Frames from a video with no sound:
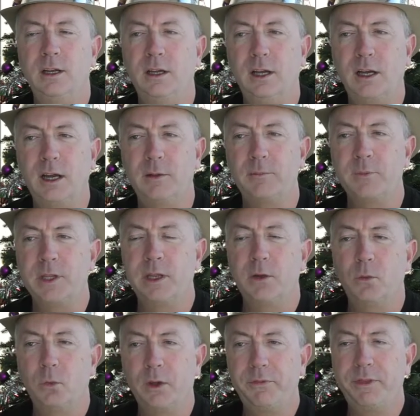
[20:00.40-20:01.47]
Um,
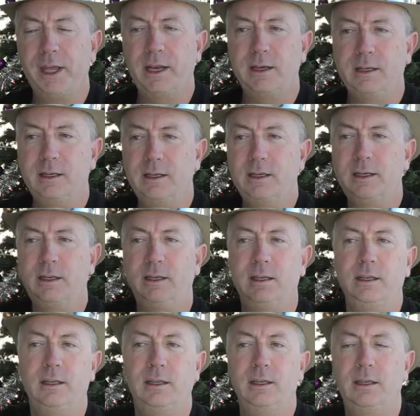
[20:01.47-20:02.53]
what that
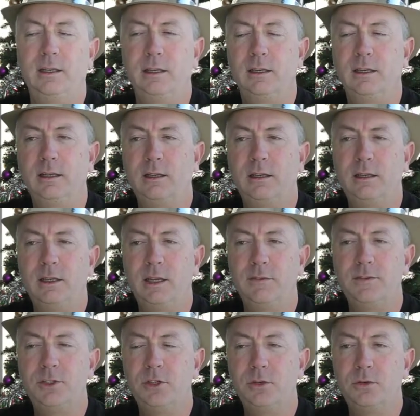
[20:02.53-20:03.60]

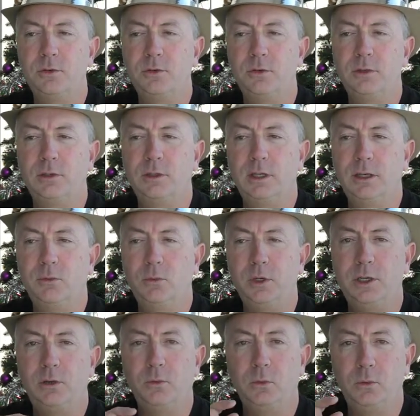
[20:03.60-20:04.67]
gives you
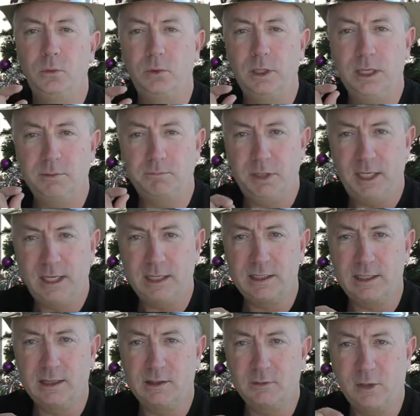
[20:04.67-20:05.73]
when you get
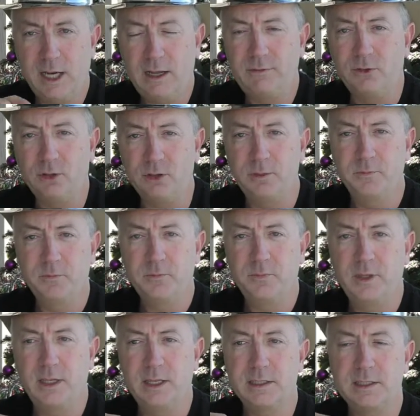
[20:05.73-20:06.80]
picked in the raffle
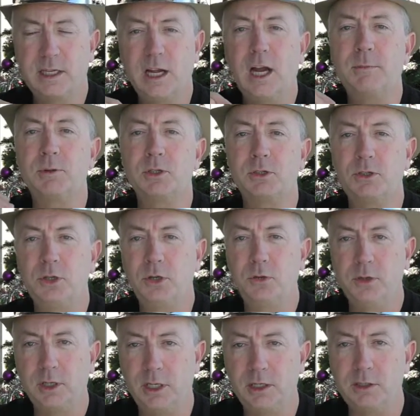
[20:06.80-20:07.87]
is the
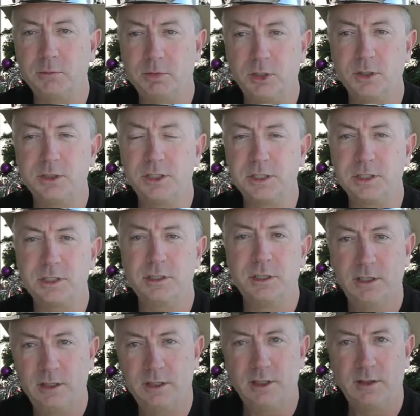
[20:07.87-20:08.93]
opportunity to purchase
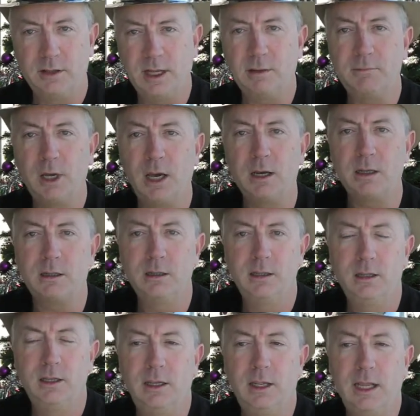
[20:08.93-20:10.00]
that bottle.
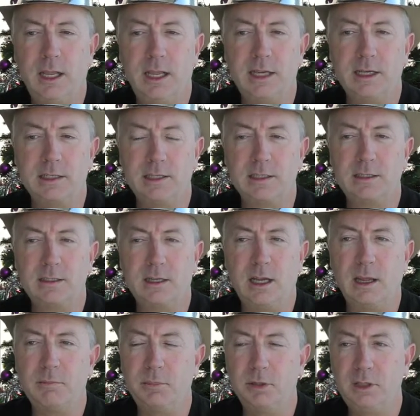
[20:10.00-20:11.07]
It is,
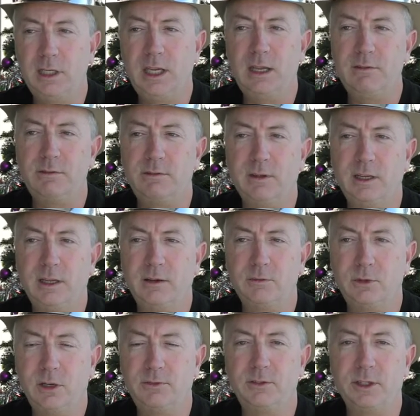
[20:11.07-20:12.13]
I believe,
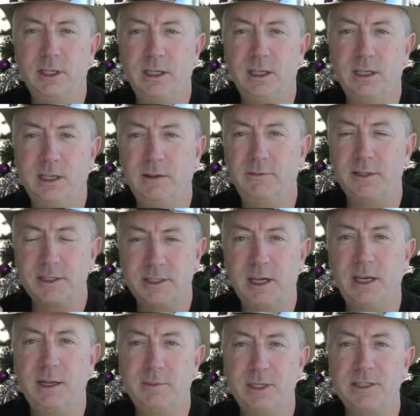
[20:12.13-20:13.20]
roughly, if it's
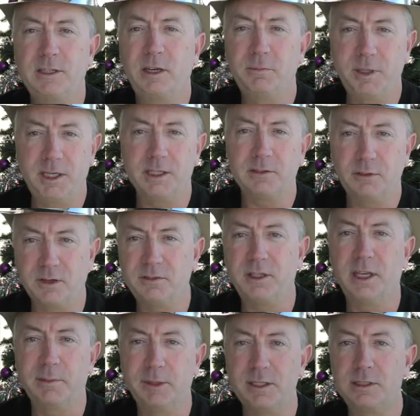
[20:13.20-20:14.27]
not MSRP, it's
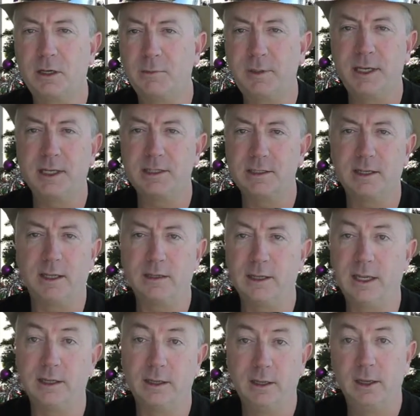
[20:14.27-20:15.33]
roughly MSRP. It's not
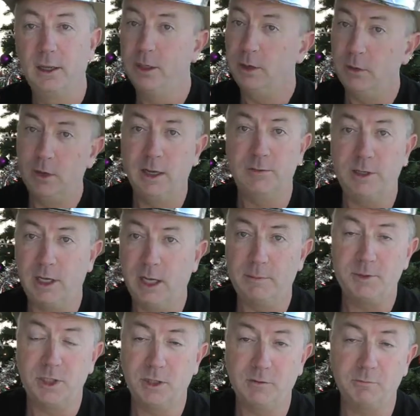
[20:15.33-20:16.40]
like you have the
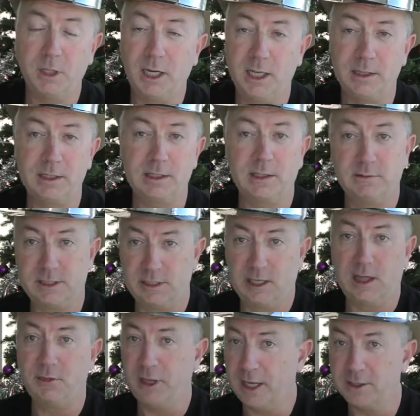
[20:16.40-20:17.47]
option of buying this at
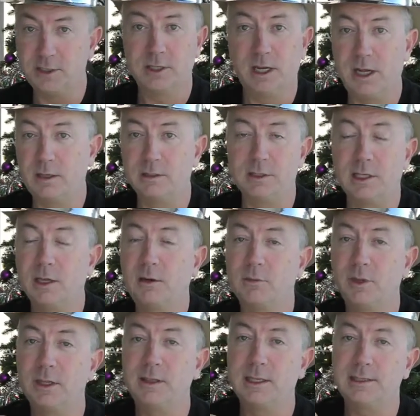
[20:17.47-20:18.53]
$1,000. I
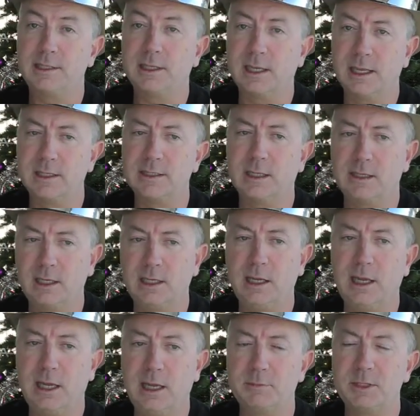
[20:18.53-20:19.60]
don't think that's the case. I think
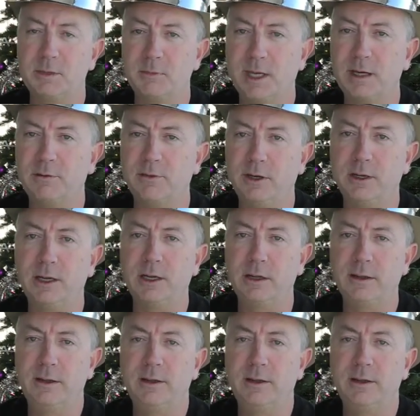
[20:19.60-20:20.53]
he keeps them at a very